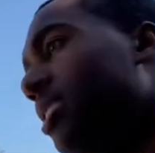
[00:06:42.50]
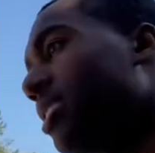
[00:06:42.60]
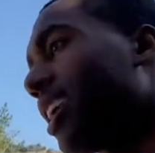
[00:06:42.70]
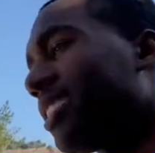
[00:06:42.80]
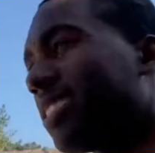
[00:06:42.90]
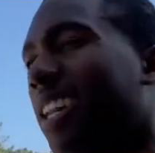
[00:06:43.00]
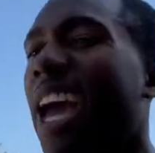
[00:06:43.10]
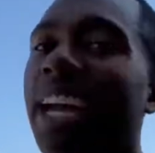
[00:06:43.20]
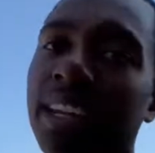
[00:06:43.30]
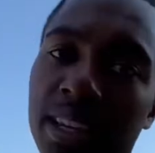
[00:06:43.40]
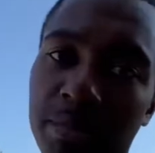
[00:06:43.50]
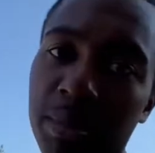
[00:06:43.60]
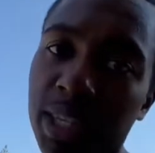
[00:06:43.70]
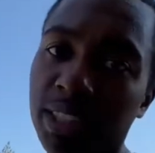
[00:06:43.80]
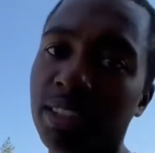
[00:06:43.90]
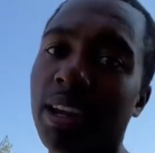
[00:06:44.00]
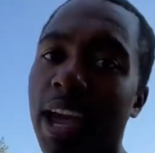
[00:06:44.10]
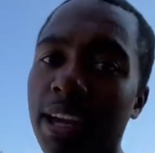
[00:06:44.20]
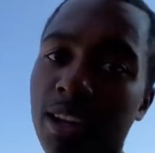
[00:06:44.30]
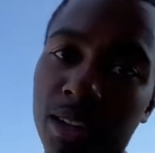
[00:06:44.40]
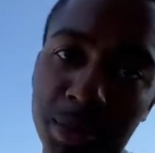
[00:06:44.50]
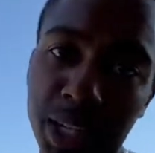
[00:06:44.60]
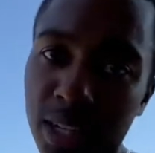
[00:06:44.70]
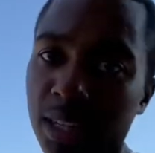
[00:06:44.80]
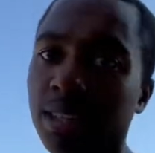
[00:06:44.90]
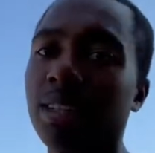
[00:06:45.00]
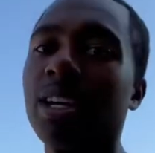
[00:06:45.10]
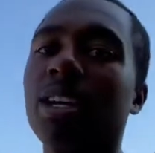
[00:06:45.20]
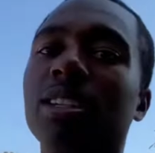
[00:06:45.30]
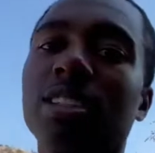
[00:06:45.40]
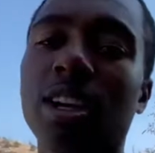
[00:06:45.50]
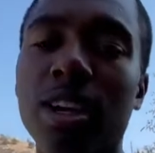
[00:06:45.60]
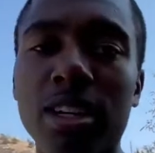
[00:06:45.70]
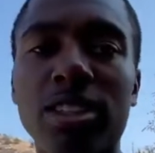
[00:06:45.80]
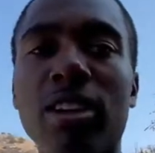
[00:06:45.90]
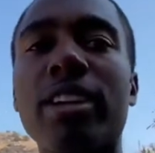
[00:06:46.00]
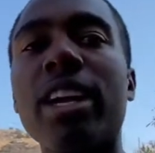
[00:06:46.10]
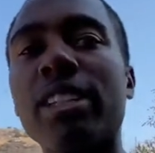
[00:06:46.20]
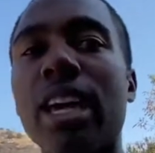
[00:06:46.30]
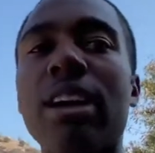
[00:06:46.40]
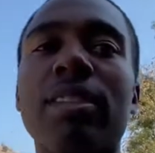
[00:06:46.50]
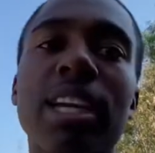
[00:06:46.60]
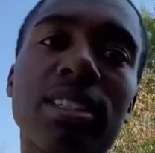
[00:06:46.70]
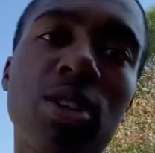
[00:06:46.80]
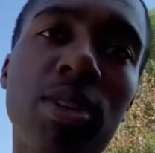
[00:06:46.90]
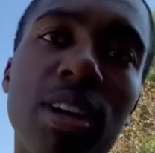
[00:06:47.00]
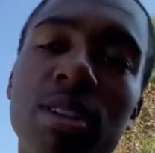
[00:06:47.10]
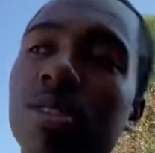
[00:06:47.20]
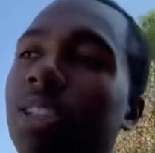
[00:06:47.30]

not stagnant, but staggered. Because cer certain days I have things going on.